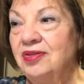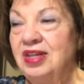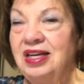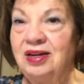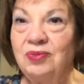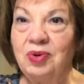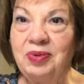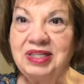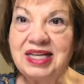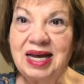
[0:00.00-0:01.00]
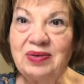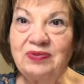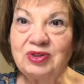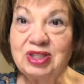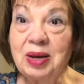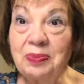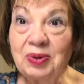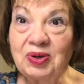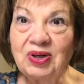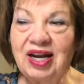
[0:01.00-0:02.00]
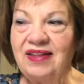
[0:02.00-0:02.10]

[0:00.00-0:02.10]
then it will be time for supper,